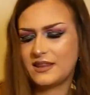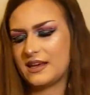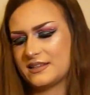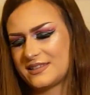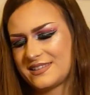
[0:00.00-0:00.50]

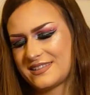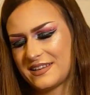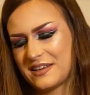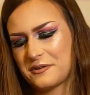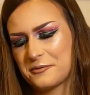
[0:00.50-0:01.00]
That's
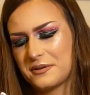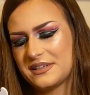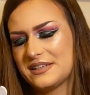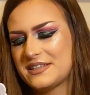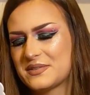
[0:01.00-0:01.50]
a
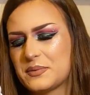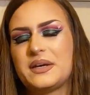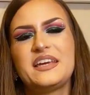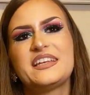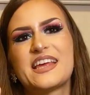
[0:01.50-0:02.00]
really
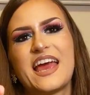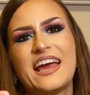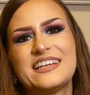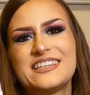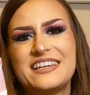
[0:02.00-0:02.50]
sweet
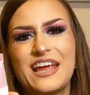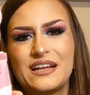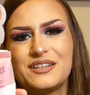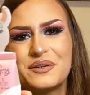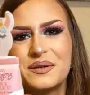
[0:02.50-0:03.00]
hand and
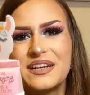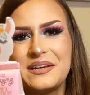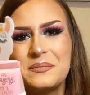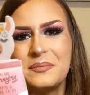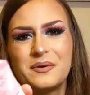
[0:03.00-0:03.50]
nail cream